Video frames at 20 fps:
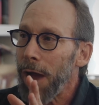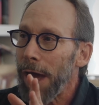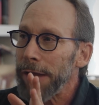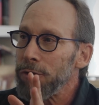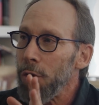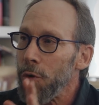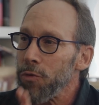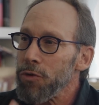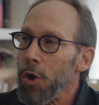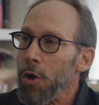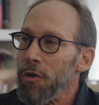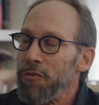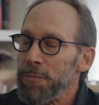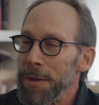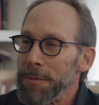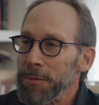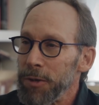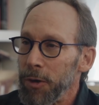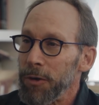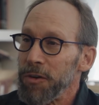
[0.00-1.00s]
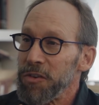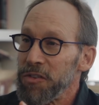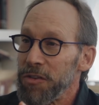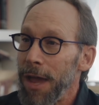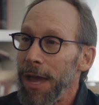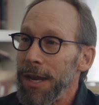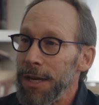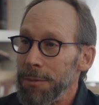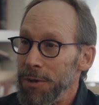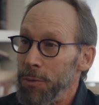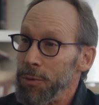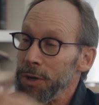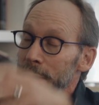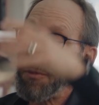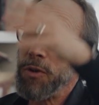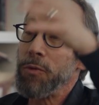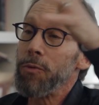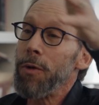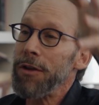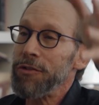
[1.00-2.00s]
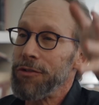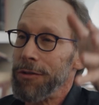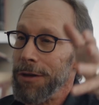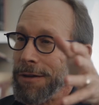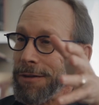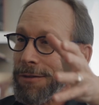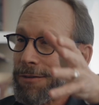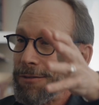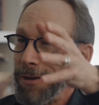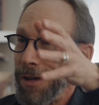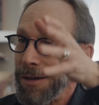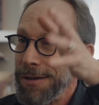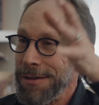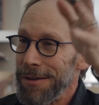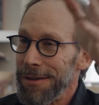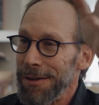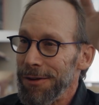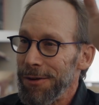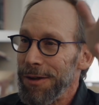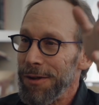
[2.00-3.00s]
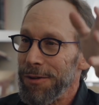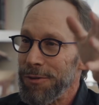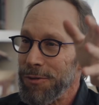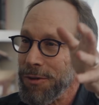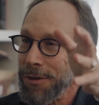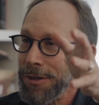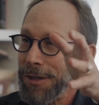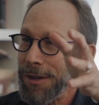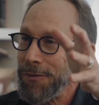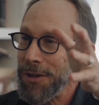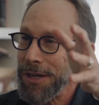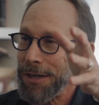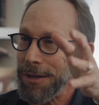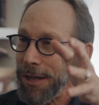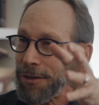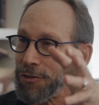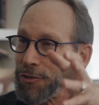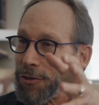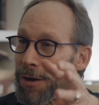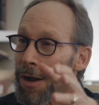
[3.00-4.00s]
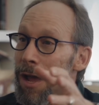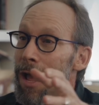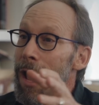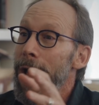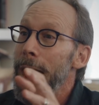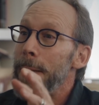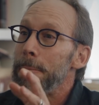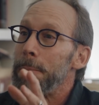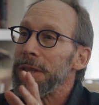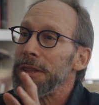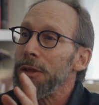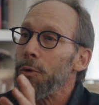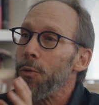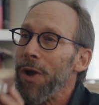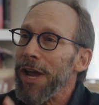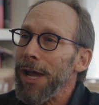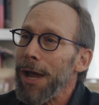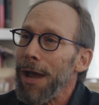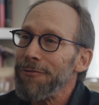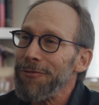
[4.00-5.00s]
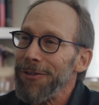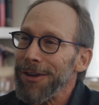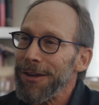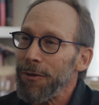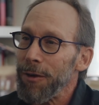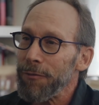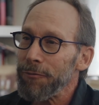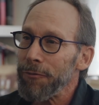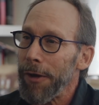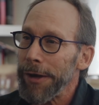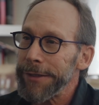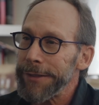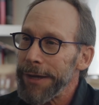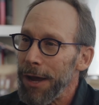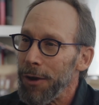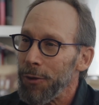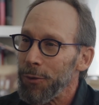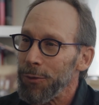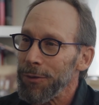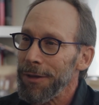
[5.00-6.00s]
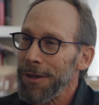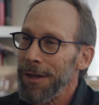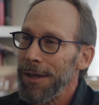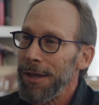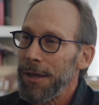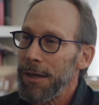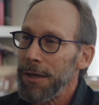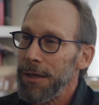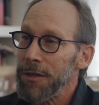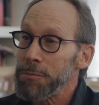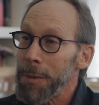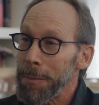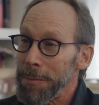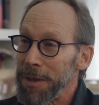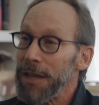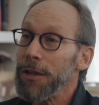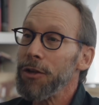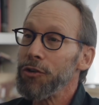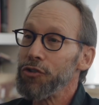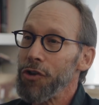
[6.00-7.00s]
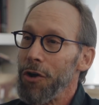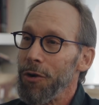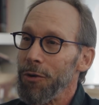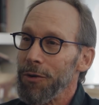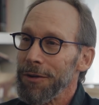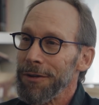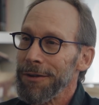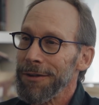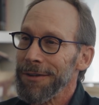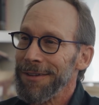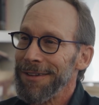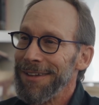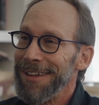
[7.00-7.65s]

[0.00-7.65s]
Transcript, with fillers: I don't know if people are understanding me when I'm in Russia, say, uh, uh, giving a lecture. But the way I figure find out is by making a joke.